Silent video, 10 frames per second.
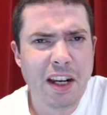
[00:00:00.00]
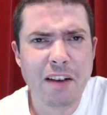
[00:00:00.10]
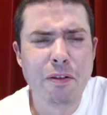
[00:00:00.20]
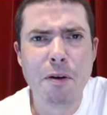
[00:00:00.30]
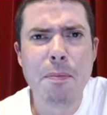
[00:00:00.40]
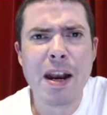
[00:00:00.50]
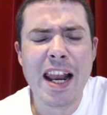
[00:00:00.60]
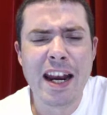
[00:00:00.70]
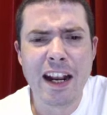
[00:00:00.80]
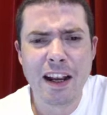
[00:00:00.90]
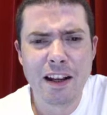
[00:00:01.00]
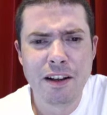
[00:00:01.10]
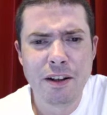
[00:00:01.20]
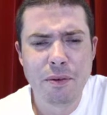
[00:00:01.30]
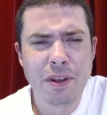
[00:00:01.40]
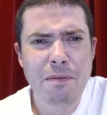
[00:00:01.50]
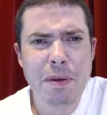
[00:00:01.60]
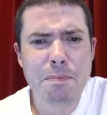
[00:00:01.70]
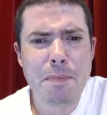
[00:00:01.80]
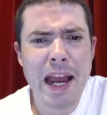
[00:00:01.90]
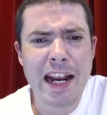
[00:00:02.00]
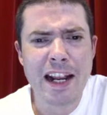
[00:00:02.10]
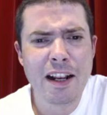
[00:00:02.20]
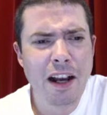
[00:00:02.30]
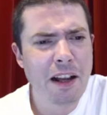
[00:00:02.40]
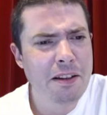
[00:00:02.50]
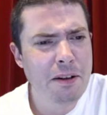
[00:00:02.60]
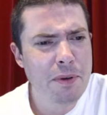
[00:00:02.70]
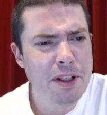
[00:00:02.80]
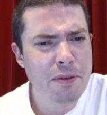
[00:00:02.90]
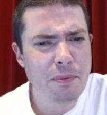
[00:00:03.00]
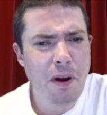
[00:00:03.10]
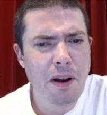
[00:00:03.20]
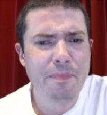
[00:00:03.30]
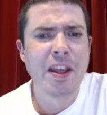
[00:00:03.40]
For a millennia? There'll be many. I don't know what you're talking about.